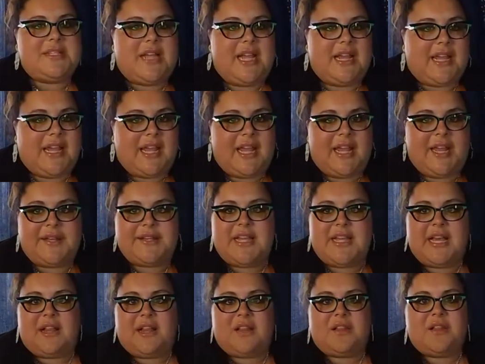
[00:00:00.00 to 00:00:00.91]
I can't
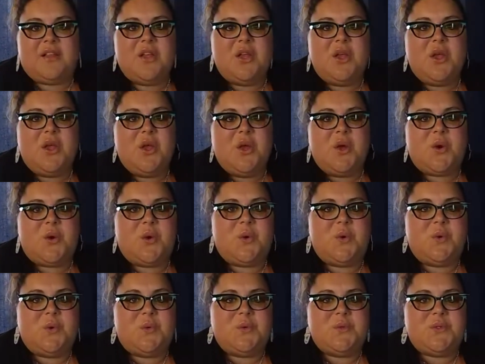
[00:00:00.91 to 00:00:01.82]
tell
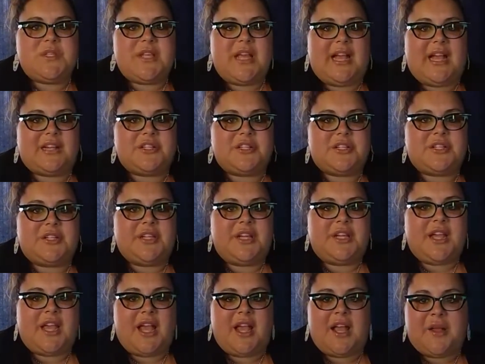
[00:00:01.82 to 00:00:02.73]
who's
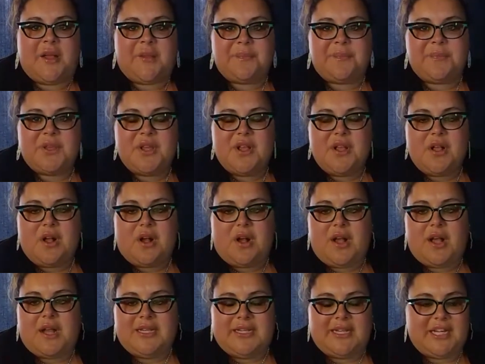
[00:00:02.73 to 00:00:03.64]
actually
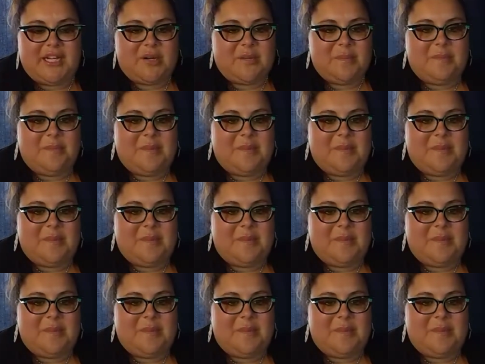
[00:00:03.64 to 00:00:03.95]
on here,